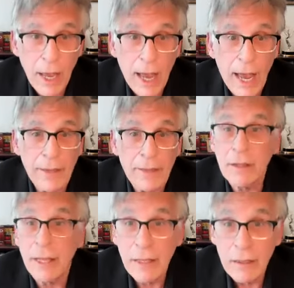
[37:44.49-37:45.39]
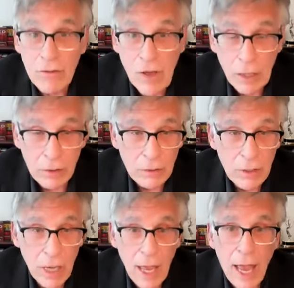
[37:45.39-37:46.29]
and the Lincoln Tunnel
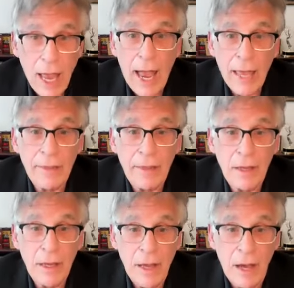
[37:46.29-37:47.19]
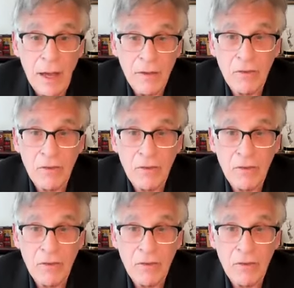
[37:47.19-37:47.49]
and the uh,